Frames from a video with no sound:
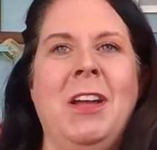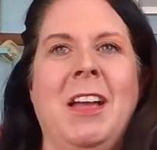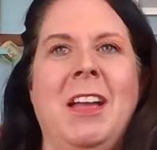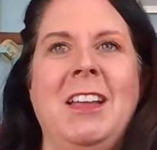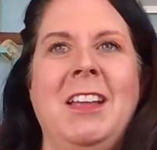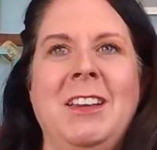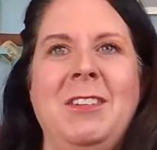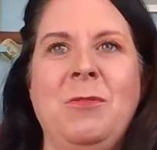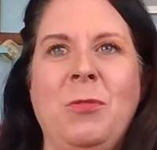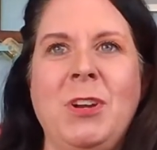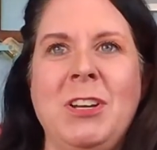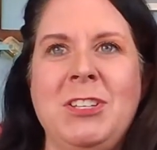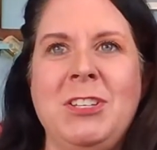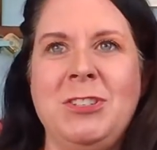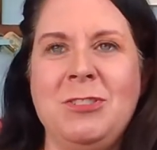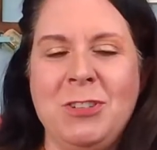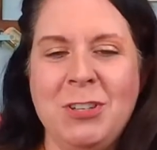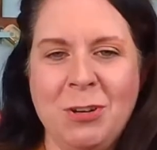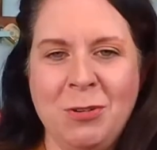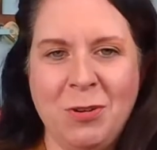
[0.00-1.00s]
And what
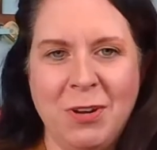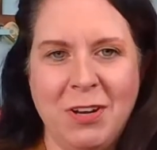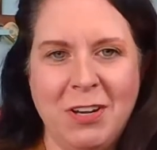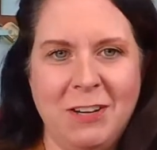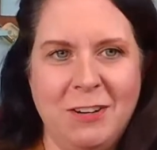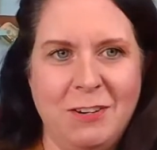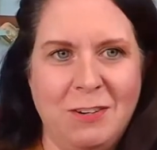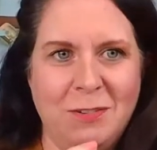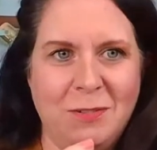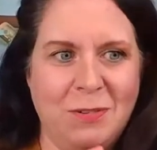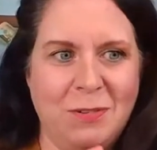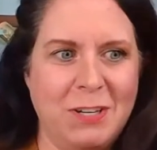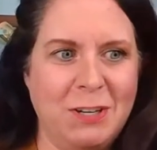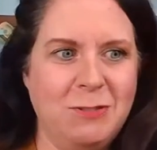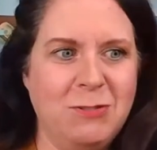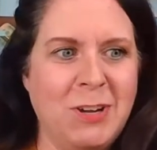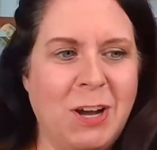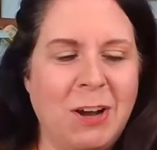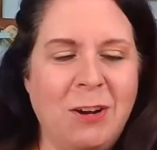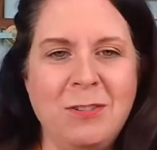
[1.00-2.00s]
you do when
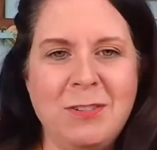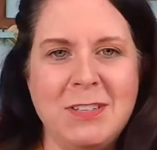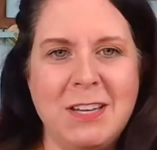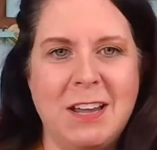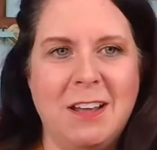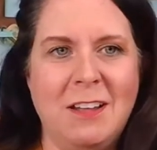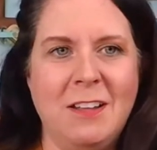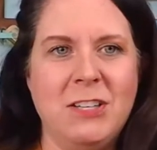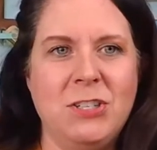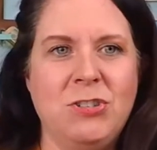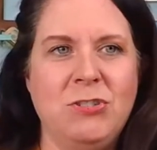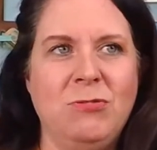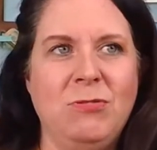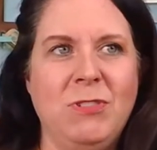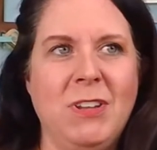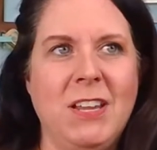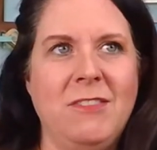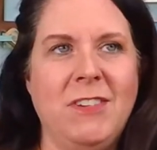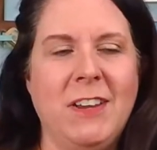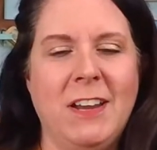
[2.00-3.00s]
you don't tell is you
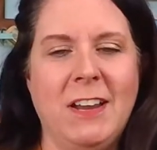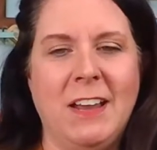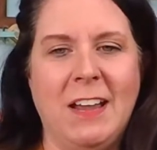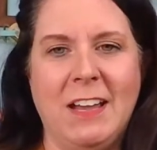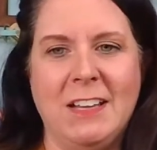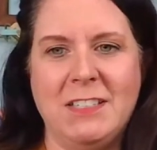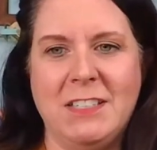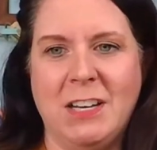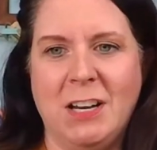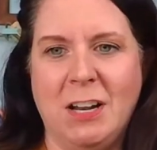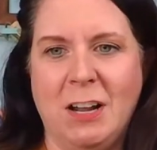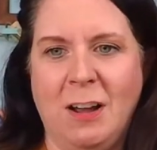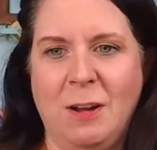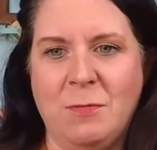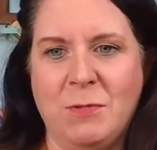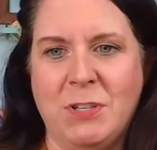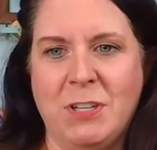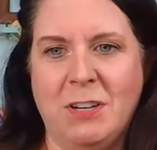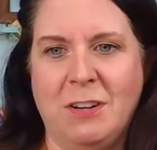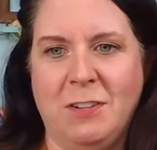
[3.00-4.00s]
leave it as an
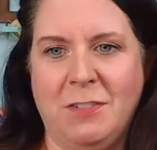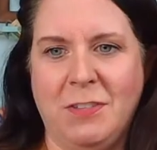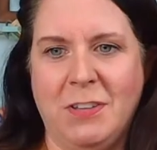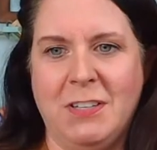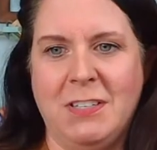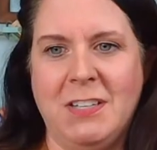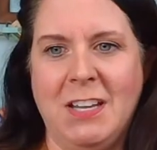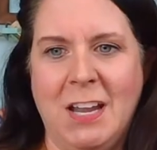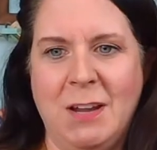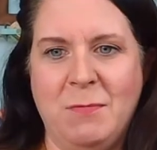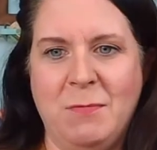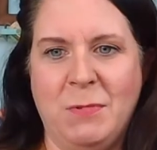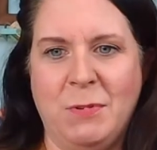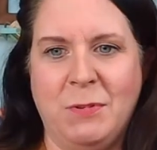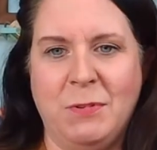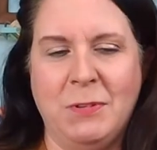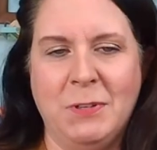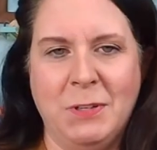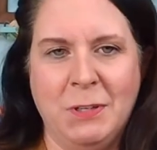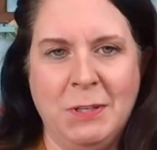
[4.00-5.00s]
option on the
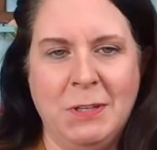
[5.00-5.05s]
table.